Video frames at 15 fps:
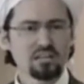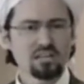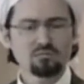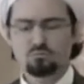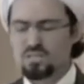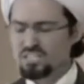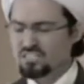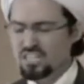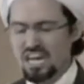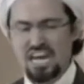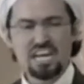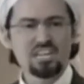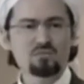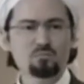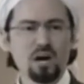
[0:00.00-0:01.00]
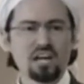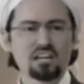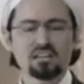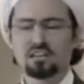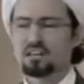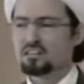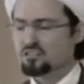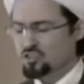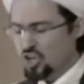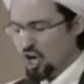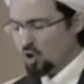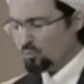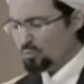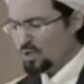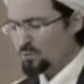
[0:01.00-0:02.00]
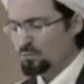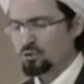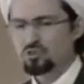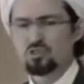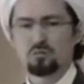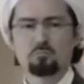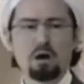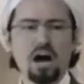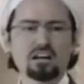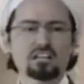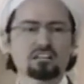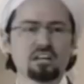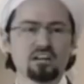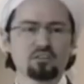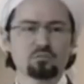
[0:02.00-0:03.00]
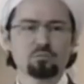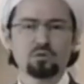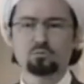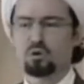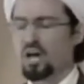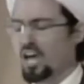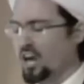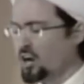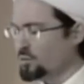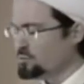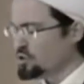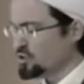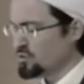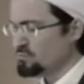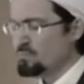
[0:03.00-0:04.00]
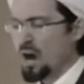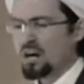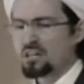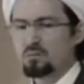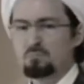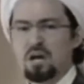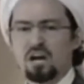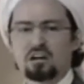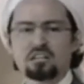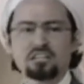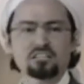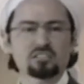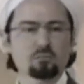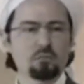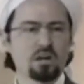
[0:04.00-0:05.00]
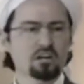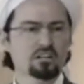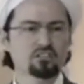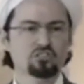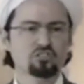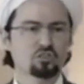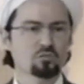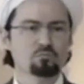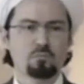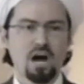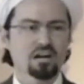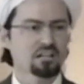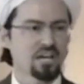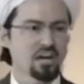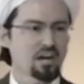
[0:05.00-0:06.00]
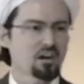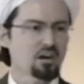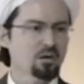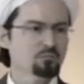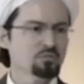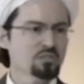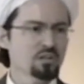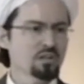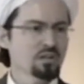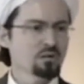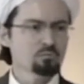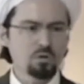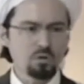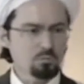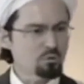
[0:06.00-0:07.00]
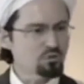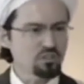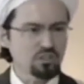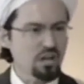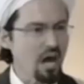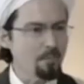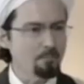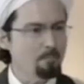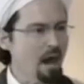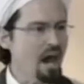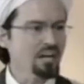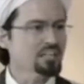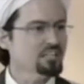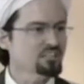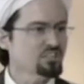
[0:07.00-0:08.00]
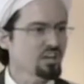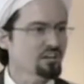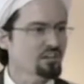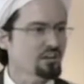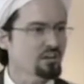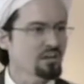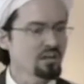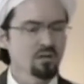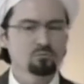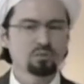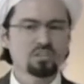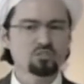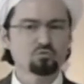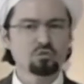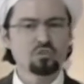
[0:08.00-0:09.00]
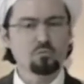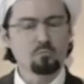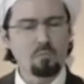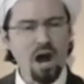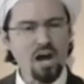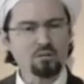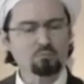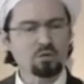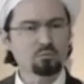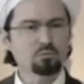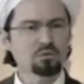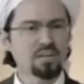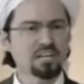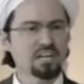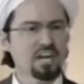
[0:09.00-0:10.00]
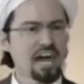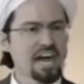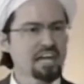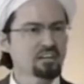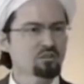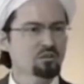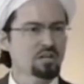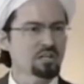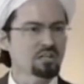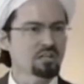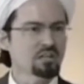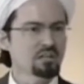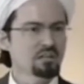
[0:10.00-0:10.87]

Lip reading: It means anybody. No people should mock another people. Arabs shouldn't mock Americans. Americans shouldn't mock Arabs. People should not mock each other. Because when you mock people, they get angry.